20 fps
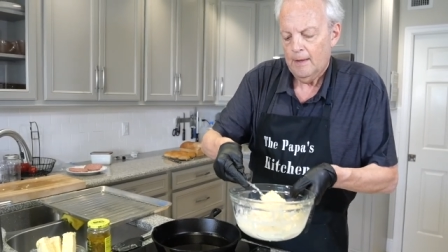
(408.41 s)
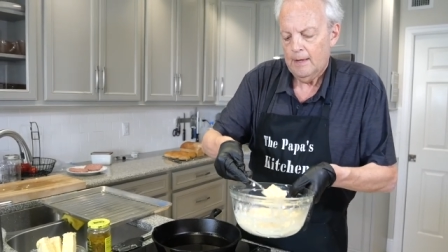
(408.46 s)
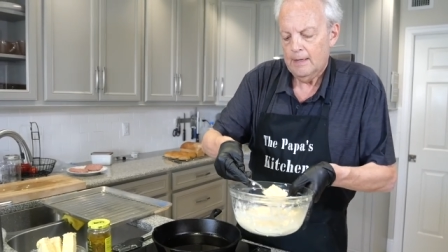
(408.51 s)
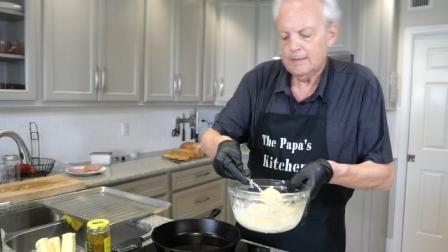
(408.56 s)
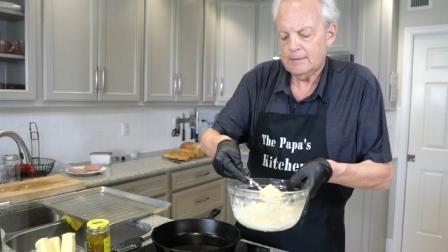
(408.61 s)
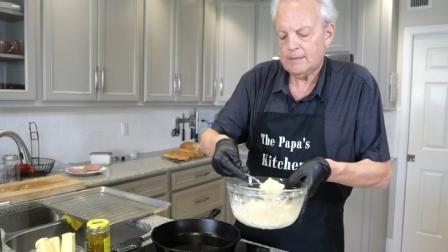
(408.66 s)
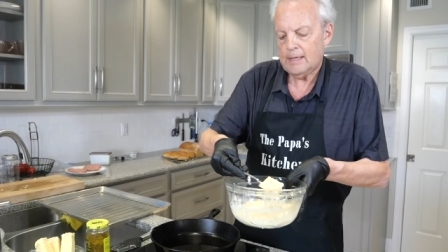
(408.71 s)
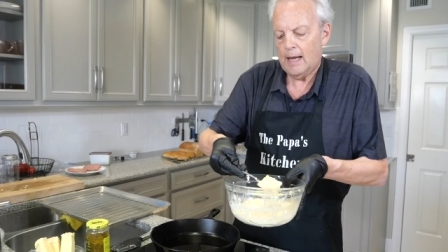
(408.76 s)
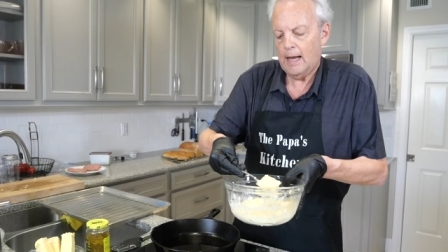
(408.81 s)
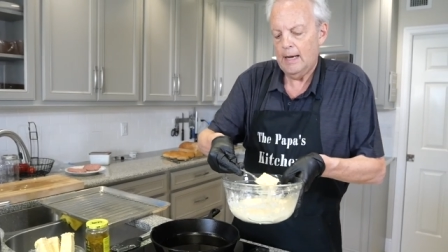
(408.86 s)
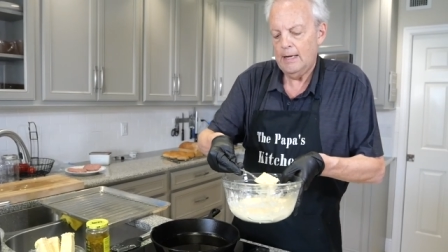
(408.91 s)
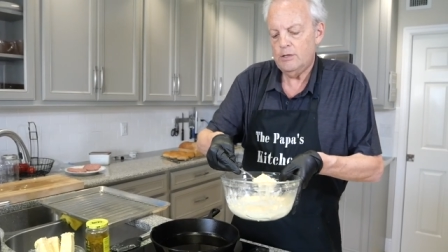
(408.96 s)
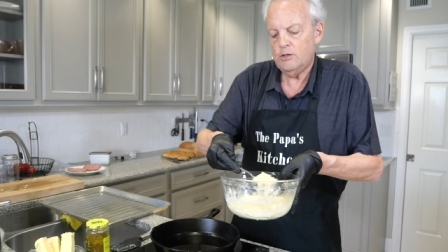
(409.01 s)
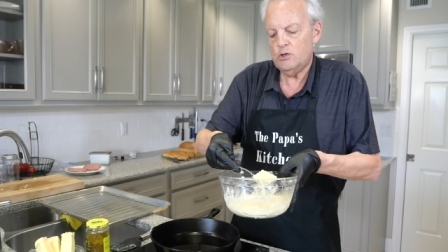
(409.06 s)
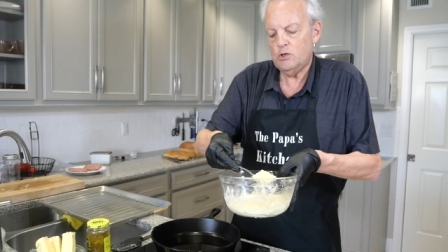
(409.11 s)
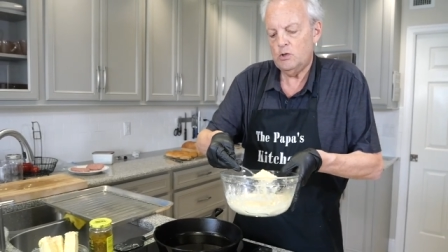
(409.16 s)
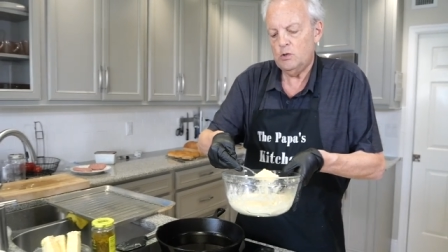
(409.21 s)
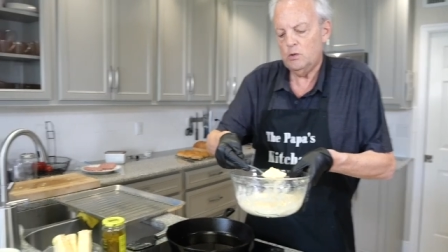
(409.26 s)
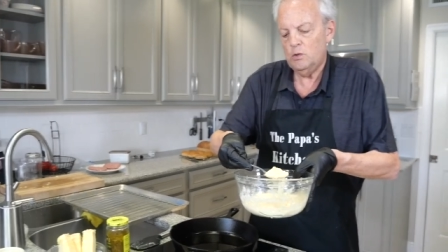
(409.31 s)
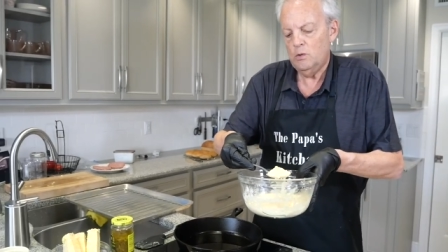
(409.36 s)
is I
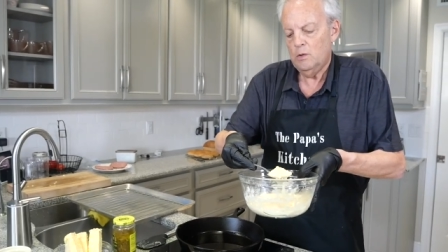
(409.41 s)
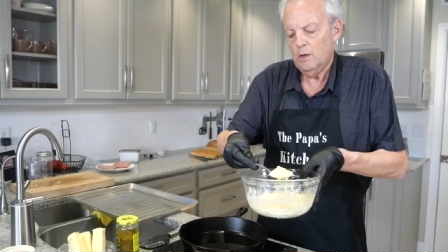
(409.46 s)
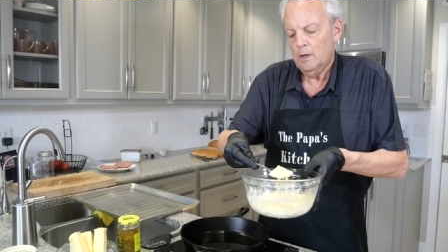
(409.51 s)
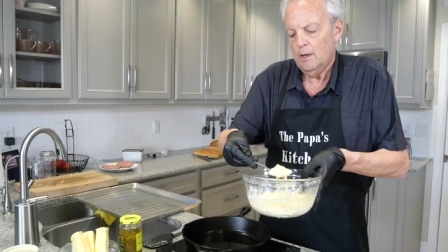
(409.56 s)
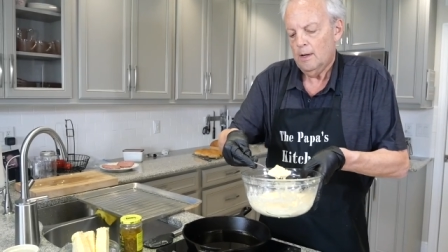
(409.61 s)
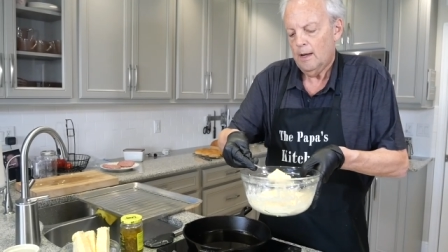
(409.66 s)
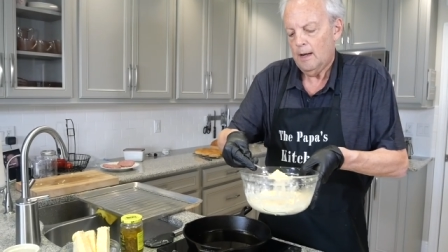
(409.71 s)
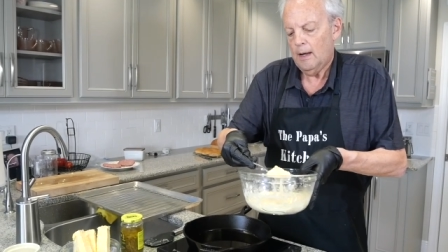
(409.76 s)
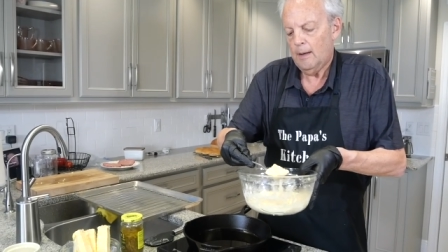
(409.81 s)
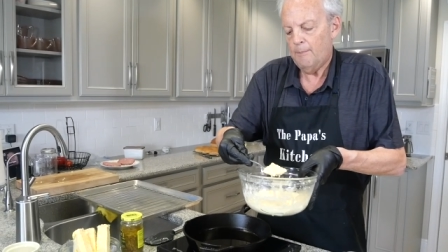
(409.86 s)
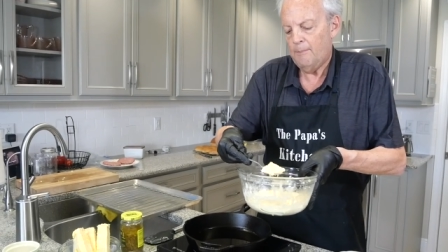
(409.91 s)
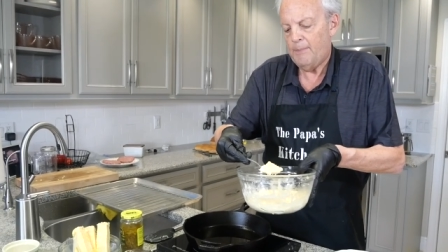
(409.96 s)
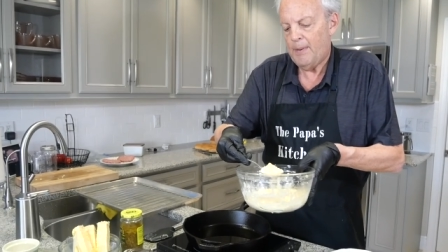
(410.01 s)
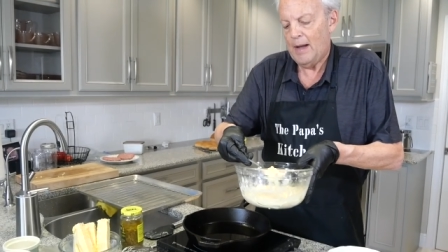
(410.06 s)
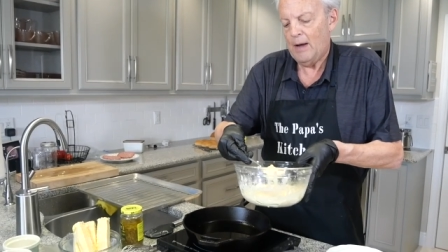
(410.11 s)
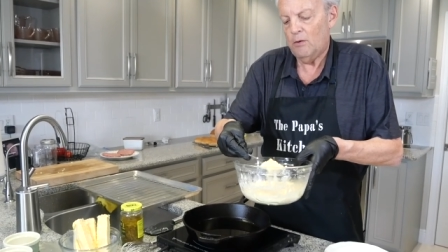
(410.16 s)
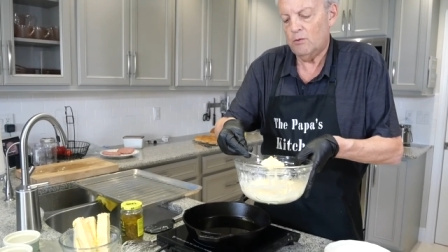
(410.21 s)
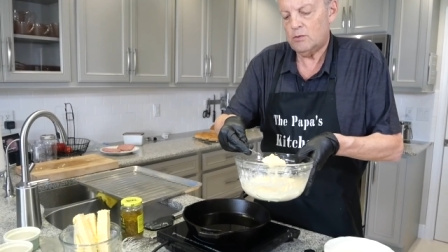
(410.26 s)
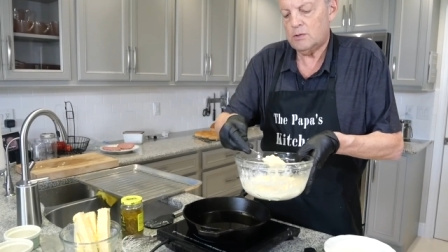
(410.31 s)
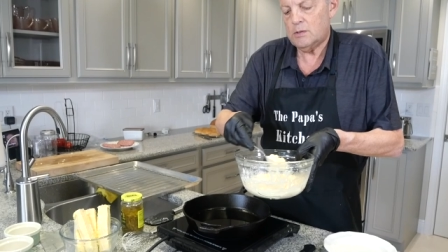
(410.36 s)
do
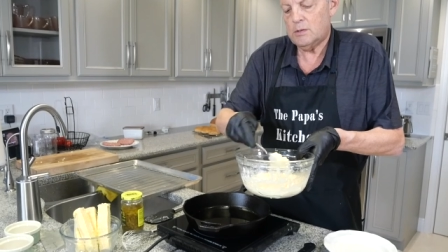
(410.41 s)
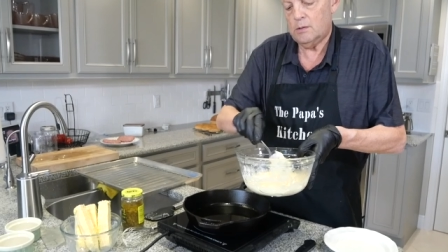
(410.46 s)
about,